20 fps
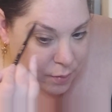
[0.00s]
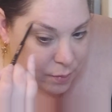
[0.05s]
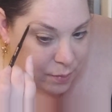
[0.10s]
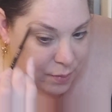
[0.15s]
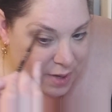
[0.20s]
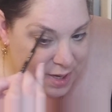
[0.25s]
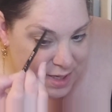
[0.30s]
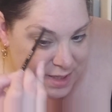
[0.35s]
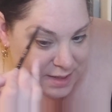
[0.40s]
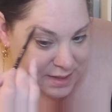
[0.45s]

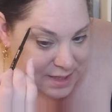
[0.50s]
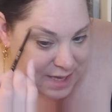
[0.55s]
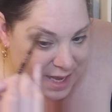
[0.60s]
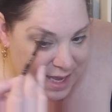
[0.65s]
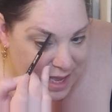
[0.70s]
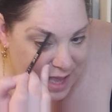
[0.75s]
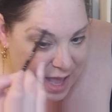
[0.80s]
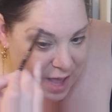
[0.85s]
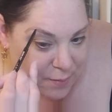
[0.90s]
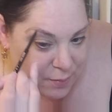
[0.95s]
One
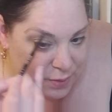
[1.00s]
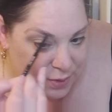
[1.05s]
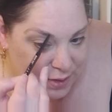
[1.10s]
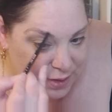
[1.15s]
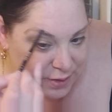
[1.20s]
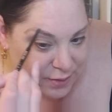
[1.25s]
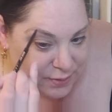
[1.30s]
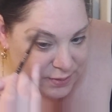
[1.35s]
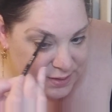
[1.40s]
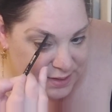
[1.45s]
day I will
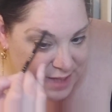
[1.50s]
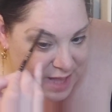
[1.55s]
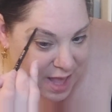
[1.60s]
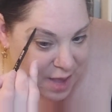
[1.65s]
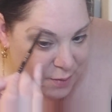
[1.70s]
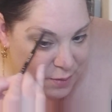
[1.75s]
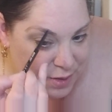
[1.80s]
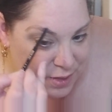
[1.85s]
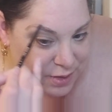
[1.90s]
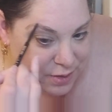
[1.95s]
use
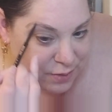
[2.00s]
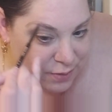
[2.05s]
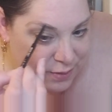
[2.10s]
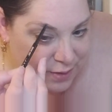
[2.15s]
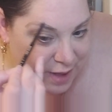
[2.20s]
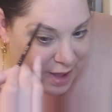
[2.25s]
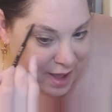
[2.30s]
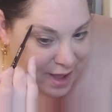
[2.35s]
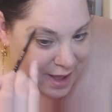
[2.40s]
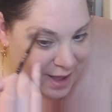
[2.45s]
that with you
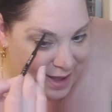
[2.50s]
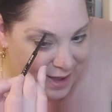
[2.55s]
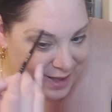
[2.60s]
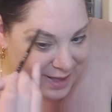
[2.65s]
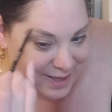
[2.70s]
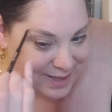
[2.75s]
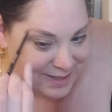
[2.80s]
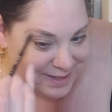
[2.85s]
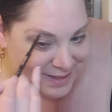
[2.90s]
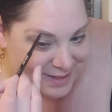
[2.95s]

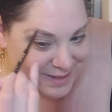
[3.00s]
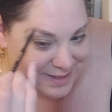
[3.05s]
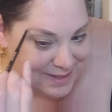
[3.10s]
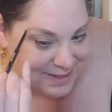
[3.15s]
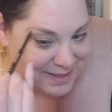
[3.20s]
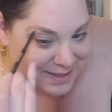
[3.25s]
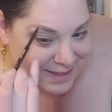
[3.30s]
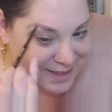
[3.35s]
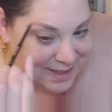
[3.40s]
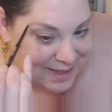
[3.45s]

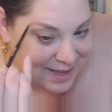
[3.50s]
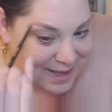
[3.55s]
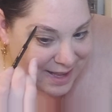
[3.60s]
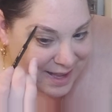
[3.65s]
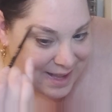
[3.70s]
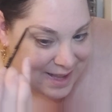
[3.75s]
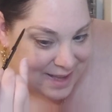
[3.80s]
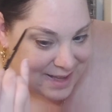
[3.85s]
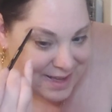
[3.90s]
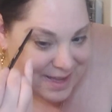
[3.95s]
guys.
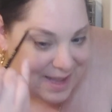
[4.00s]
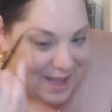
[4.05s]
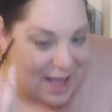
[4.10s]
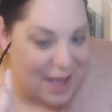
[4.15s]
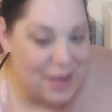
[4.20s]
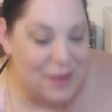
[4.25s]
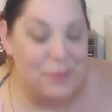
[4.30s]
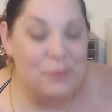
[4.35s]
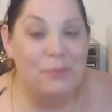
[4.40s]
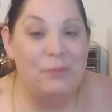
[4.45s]

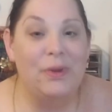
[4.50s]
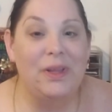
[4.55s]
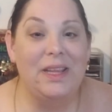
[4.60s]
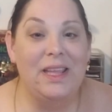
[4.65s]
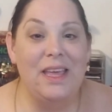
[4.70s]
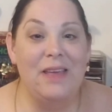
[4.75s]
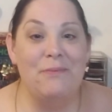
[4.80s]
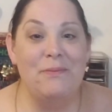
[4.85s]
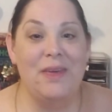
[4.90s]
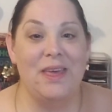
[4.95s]

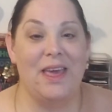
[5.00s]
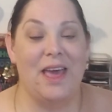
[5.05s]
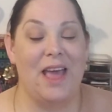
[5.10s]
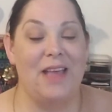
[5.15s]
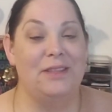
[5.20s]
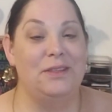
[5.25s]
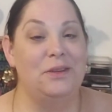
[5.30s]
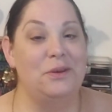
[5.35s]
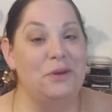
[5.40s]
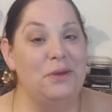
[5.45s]
Believe me,
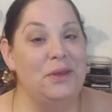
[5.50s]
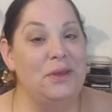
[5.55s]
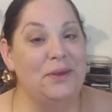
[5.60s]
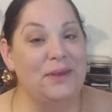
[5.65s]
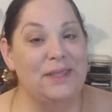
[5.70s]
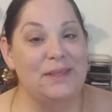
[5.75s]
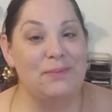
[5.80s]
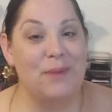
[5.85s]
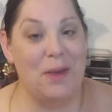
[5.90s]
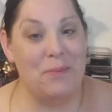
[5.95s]
I do
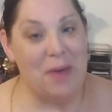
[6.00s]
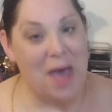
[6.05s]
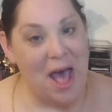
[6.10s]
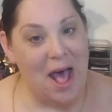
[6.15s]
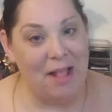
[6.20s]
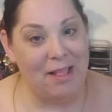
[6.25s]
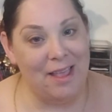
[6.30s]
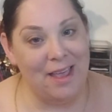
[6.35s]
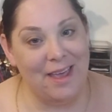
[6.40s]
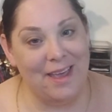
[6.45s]
use my
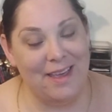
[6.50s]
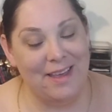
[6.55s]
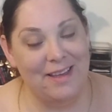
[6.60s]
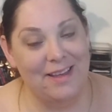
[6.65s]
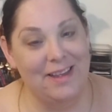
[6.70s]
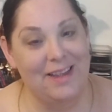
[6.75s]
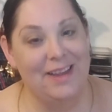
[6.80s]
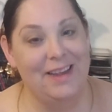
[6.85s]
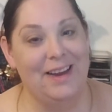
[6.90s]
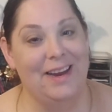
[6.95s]
palette.
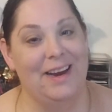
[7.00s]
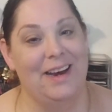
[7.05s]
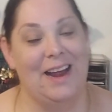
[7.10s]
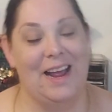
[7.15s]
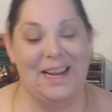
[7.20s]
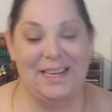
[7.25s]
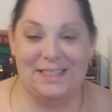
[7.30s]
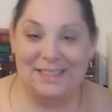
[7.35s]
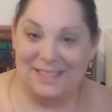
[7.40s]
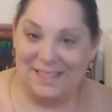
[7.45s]
And
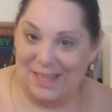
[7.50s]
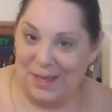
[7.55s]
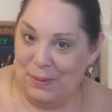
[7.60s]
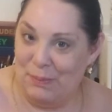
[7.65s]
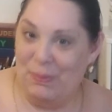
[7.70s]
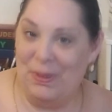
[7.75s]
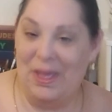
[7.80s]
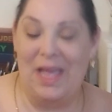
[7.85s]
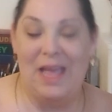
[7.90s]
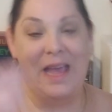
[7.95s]
I
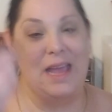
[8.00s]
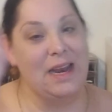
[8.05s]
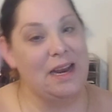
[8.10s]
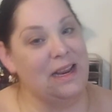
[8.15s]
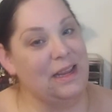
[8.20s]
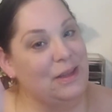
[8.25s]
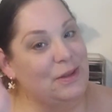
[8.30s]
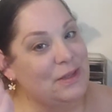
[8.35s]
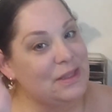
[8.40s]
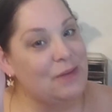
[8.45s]
dip it
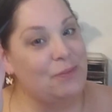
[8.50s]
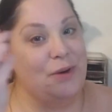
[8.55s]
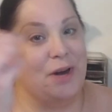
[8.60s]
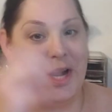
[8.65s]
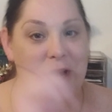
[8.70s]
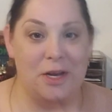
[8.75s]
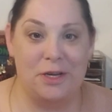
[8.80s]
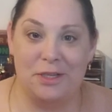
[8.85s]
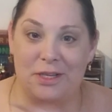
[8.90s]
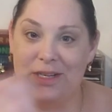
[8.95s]
and use the
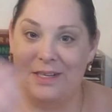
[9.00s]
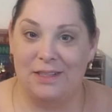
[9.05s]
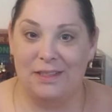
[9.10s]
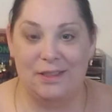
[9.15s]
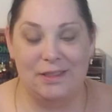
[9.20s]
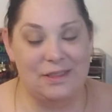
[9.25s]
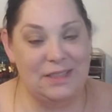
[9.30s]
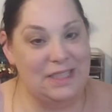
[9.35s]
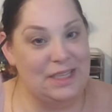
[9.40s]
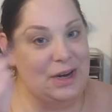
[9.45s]
brush
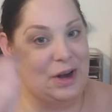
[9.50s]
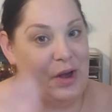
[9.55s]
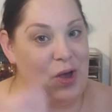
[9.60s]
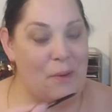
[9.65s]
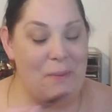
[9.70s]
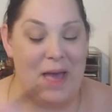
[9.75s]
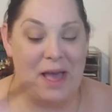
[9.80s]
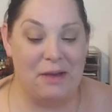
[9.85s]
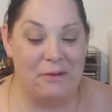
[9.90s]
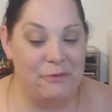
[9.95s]
and,
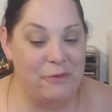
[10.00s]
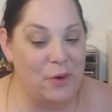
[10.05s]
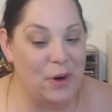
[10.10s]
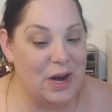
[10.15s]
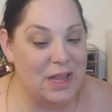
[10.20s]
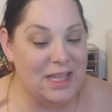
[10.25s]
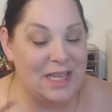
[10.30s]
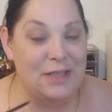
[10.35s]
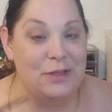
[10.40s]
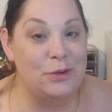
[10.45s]
go back and
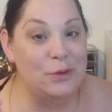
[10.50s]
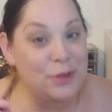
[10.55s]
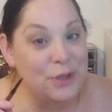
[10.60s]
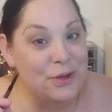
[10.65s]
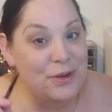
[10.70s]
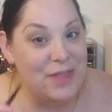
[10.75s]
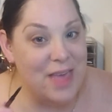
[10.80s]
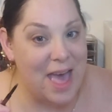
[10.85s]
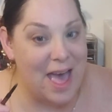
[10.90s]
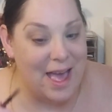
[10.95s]
forth. I do
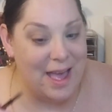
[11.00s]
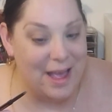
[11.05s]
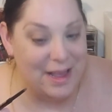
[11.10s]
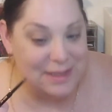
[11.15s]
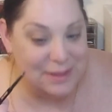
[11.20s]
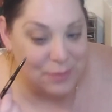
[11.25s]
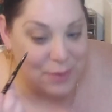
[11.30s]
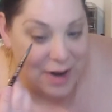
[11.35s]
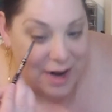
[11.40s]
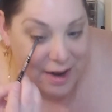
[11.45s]
that,
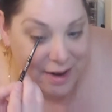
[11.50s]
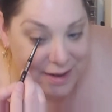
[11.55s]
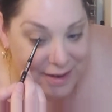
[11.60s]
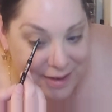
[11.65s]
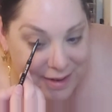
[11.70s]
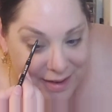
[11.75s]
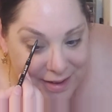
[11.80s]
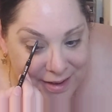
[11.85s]
I swear.